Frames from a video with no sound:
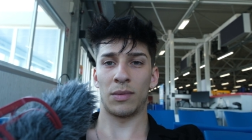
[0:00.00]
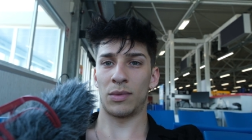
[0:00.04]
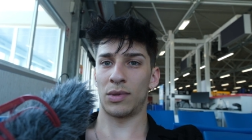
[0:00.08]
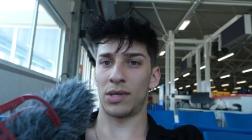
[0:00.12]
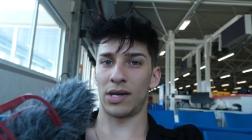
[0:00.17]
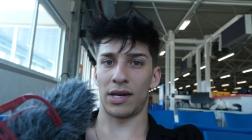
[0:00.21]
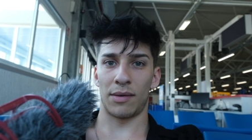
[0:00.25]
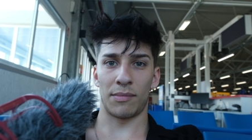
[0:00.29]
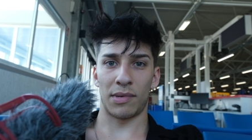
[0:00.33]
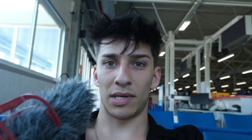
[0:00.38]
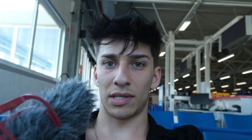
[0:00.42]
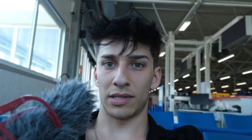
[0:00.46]

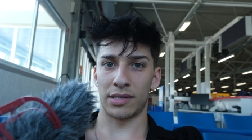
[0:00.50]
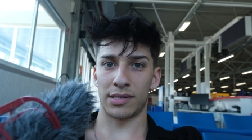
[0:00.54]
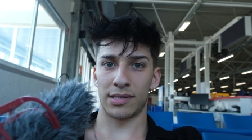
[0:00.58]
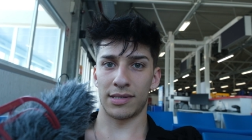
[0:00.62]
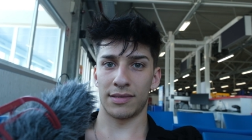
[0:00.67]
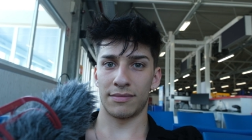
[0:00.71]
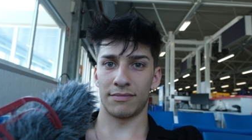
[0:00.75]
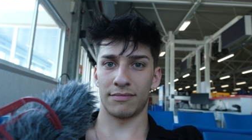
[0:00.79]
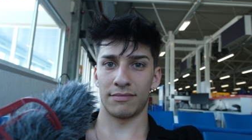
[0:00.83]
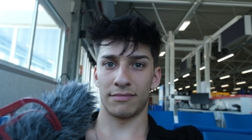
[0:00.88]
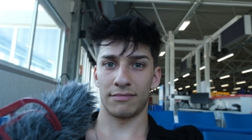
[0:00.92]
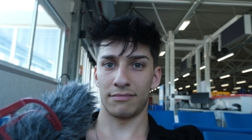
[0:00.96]
3
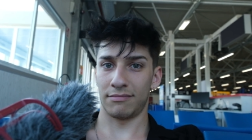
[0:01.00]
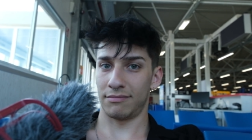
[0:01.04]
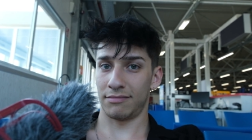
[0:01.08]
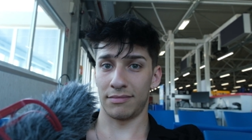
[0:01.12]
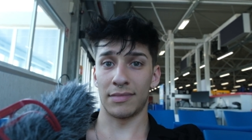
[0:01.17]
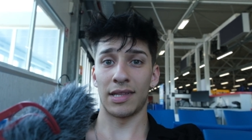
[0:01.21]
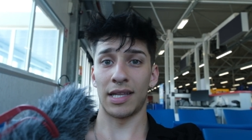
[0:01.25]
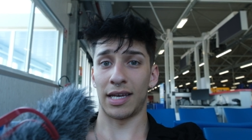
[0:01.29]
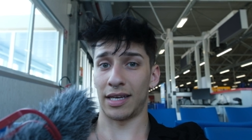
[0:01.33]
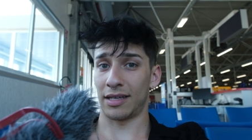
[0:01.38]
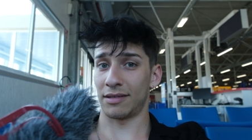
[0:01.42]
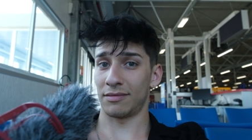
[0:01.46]
meals,
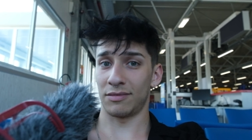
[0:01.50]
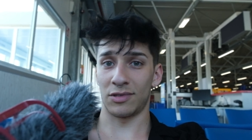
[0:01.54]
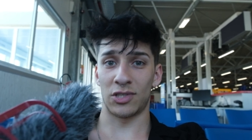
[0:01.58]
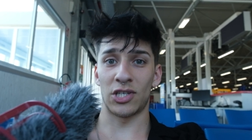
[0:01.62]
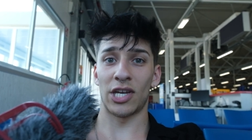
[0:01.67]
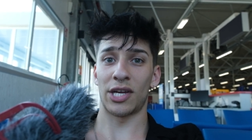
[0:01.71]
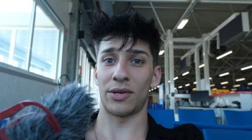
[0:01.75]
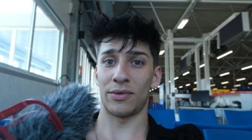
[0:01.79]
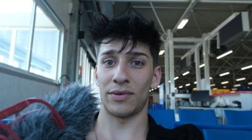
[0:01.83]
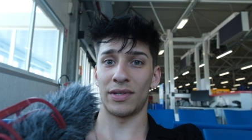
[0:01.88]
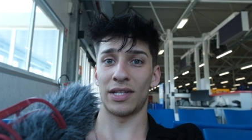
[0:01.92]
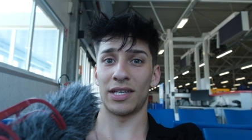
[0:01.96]
like
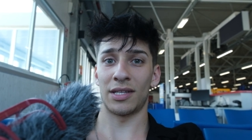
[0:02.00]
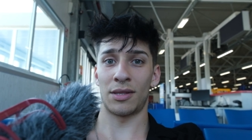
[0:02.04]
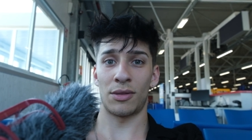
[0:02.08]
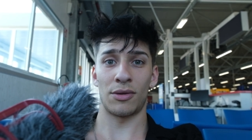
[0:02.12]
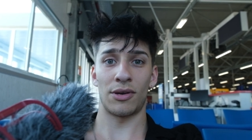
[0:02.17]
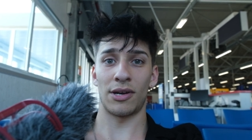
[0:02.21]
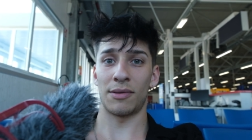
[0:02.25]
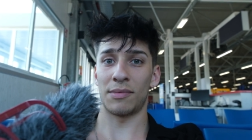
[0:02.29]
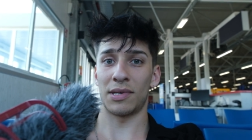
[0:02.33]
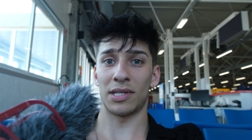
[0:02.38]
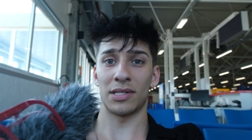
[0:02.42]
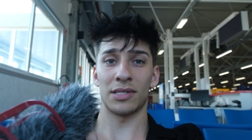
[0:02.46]
generally
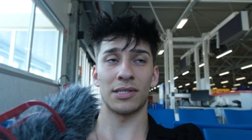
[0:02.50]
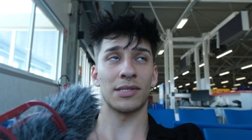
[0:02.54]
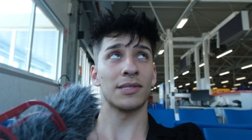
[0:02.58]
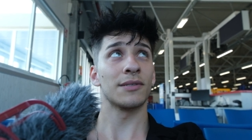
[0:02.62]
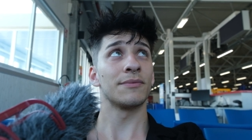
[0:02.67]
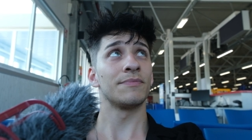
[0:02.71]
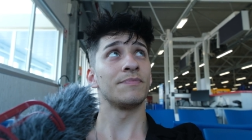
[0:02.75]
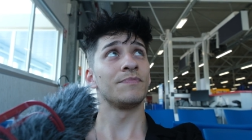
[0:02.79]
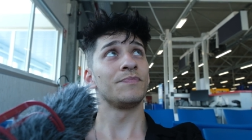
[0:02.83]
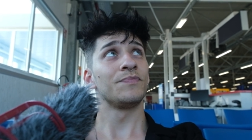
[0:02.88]
3 meals.